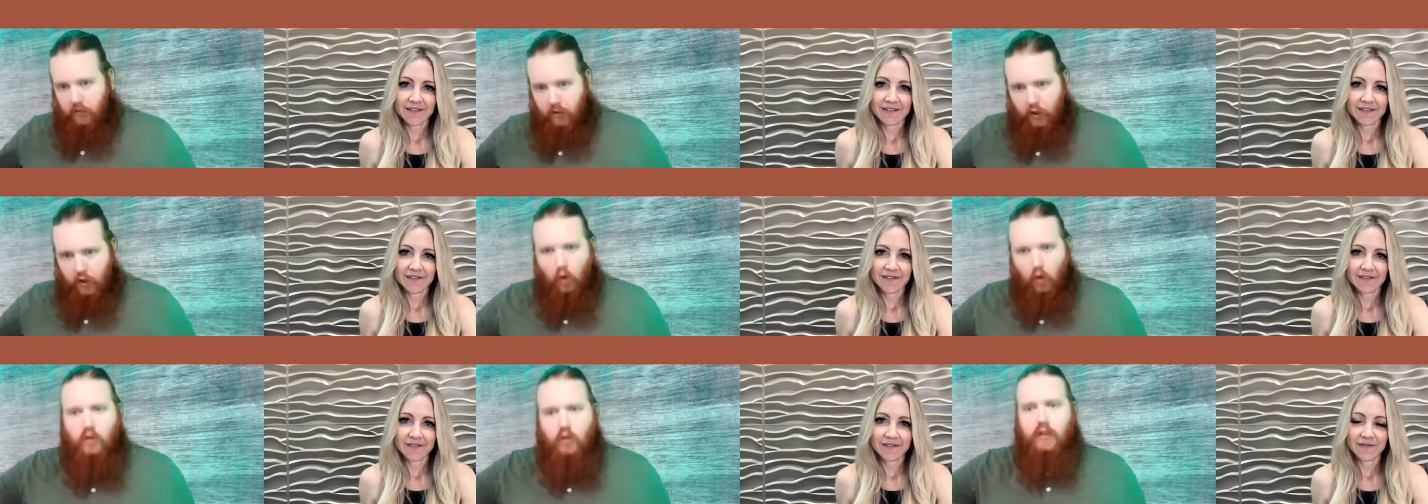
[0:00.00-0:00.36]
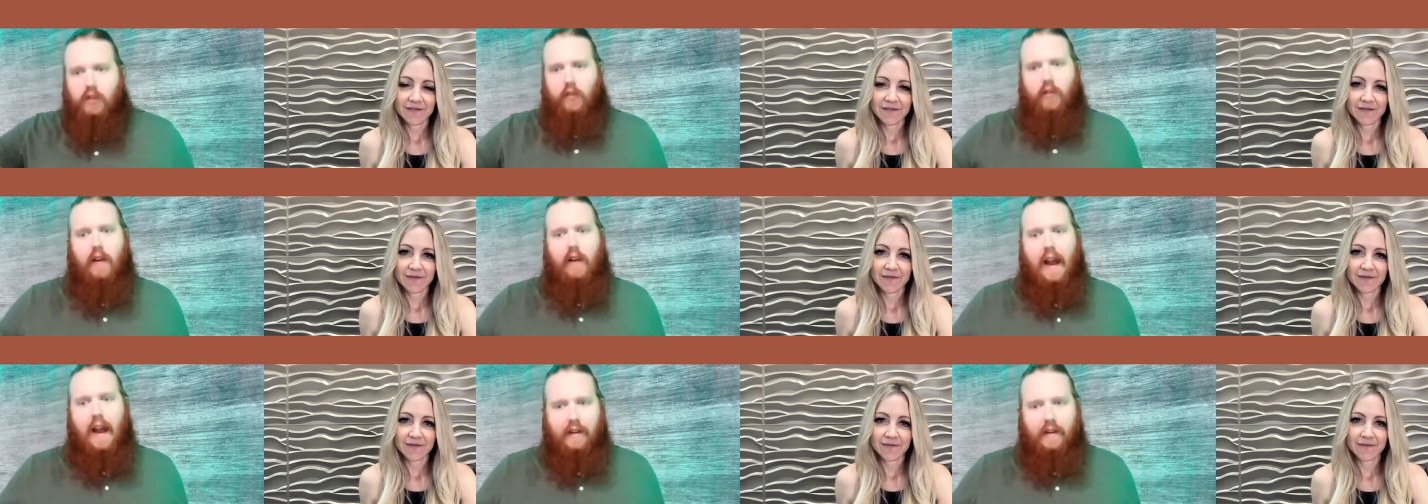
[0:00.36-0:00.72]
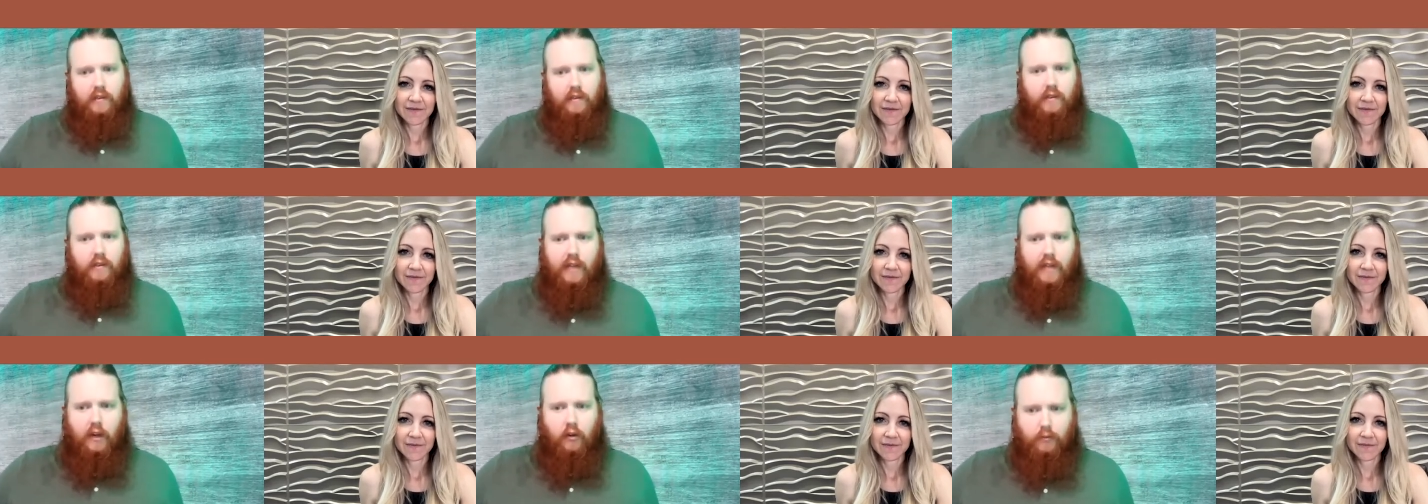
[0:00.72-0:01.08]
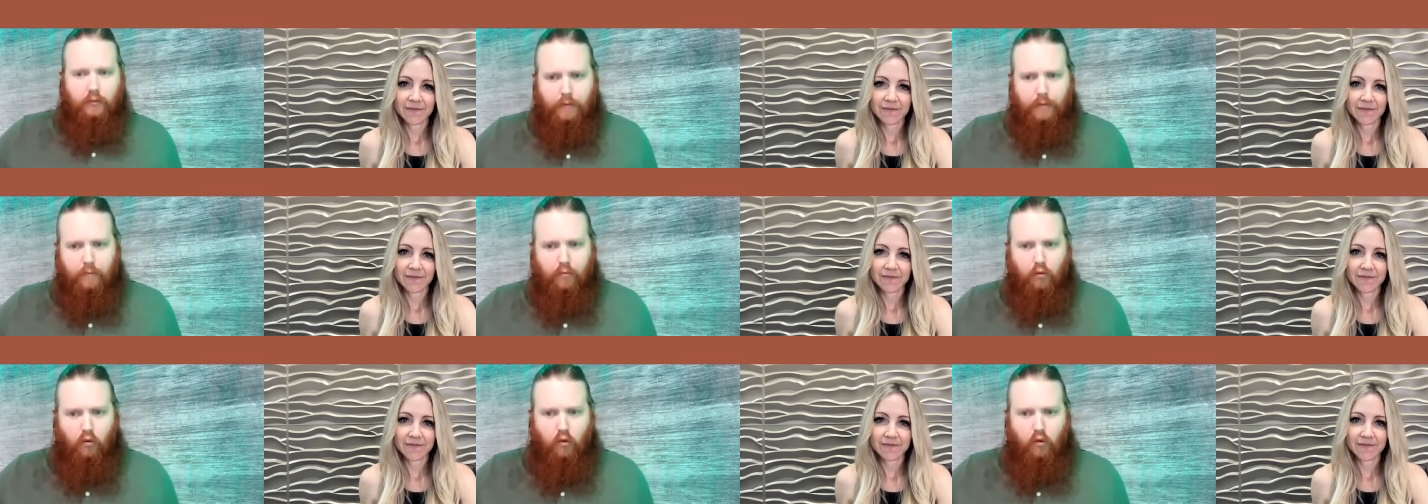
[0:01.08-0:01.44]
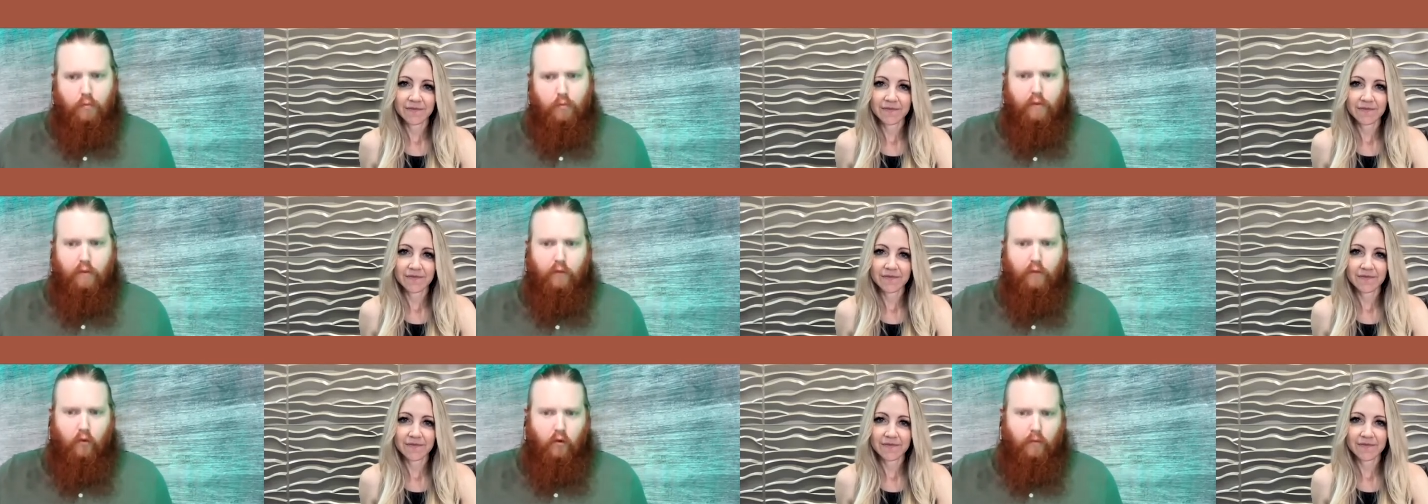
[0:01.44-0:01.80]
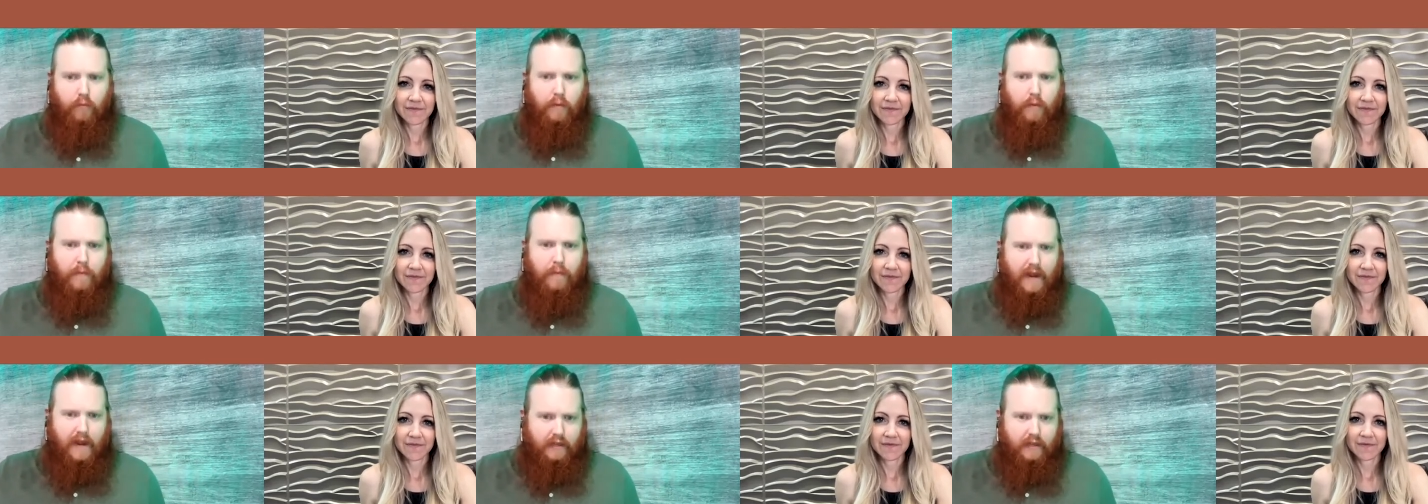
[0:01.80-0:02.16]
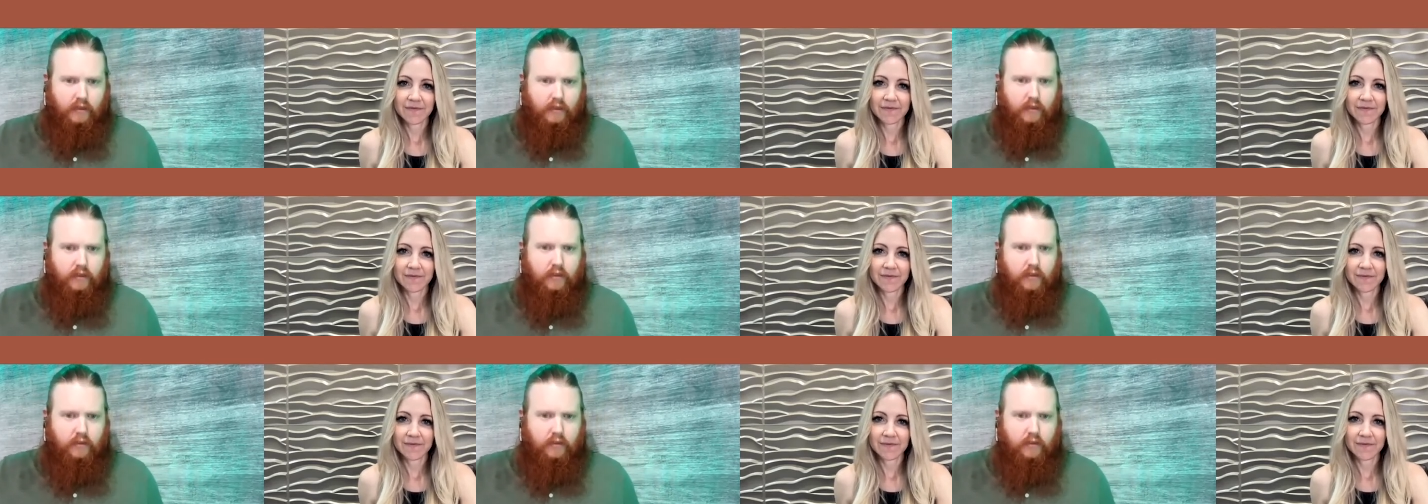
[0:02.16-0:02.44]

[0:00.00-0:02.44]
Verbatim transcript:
Speaker 1: those are the kinds of salespeople who perform the best.